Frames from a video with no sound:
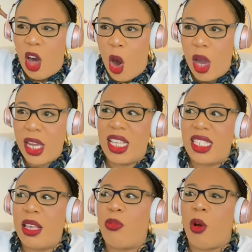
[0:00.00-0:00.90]

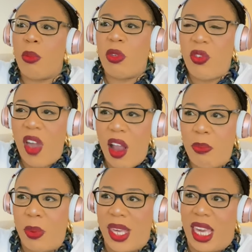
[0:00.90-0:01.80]
organism from the very
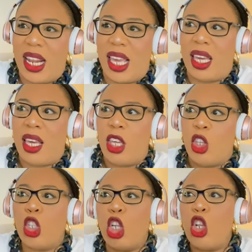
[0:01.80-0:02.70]
beginning?
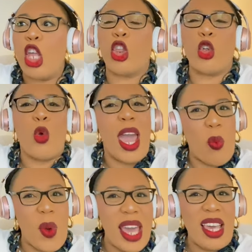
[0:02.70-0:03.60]
You did not throw
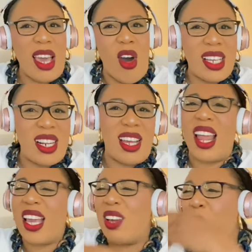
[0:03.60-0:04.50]
away the organ.
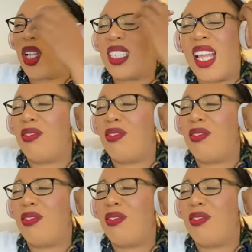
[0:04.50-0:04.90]
Like, what?